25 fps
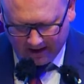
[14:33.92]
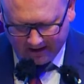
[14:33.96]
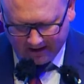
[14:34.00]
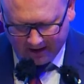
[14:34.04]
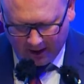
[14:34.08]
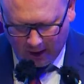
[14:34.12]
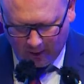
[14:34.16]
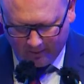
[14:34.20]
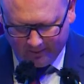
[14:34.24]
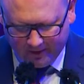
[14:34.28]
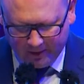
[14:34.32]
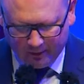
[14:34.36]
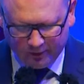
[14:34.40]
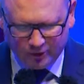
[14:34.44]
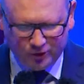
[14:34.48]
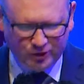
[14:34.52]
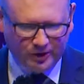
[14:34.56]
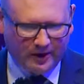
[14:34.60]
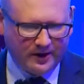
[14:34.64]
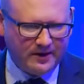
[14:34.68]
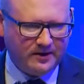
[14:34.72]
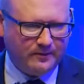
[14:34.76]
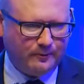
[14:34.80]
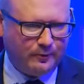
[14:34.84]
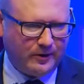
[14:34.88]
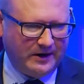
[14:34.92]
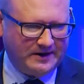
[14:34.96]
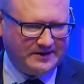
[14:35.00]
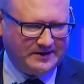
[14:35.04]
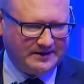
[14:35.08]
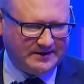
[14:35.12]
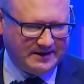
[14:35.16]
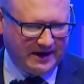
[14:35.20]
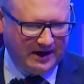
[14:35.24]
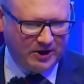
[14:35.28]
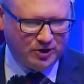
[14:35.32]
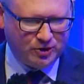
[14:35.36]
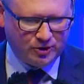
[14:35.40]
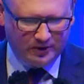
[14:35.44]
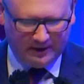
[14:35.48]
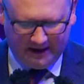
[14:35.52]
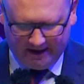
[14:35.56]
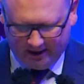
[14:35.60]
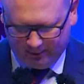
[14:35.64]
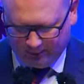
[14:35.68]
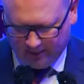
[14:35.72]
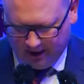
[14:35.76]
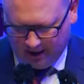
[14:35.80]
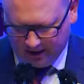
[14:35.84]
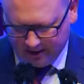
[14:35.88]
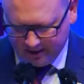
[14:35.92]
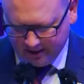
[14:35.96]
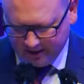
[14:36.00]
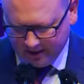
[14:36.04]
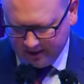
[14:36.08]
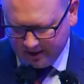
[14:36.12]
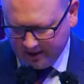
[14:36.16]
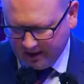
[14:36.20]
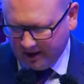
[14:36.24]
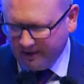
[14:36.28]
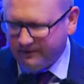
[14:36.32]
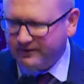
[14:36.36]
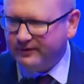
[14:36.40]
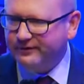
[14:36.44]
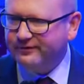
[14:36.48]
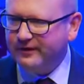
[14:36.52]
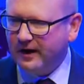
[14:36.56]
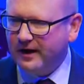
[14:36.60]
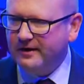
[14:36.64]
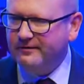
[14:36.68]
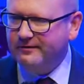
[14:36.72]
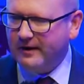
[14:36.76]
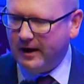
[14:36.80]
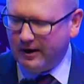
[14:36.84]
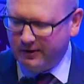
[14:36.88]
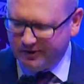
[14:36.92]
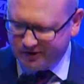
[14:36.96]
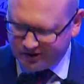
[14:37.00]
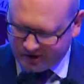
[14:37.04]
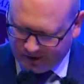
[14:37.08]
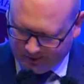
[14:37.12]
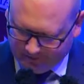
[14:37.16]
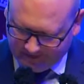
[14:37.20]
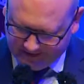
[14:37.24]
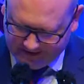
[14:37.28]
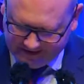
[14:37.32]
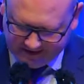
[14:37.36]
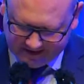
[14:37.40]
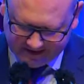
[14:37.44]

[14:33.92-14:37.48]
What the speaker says: hope you enjoy the presentation later on of the 5 Irish companies